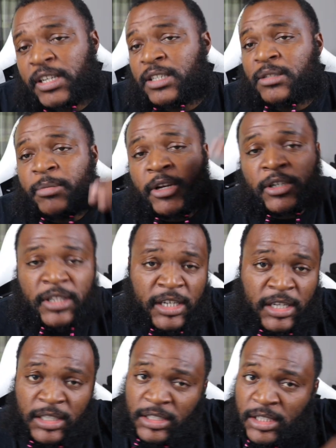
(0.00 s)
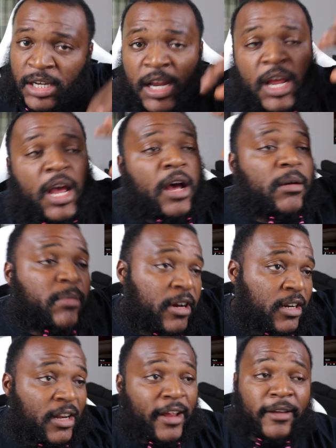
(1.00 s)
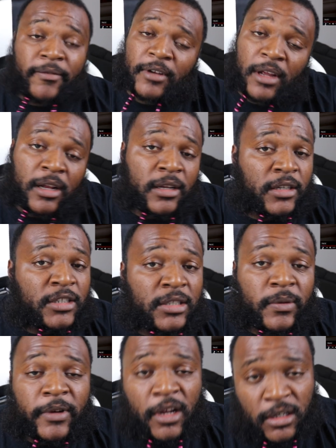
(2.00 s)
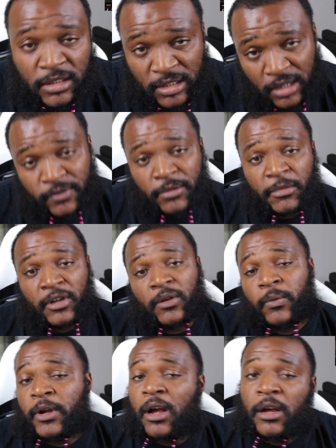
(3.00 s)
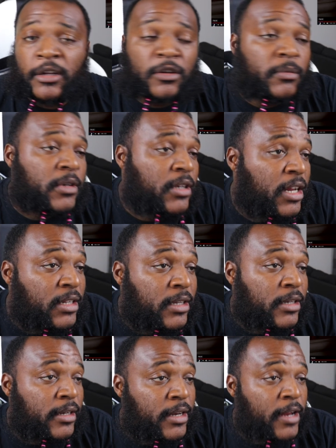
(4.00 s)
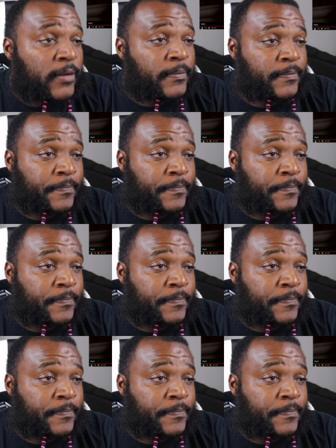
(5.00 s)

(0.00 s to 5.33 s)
Get to better things and a better life and all the other shit. We all deserve it, man. We all human at the end of the day.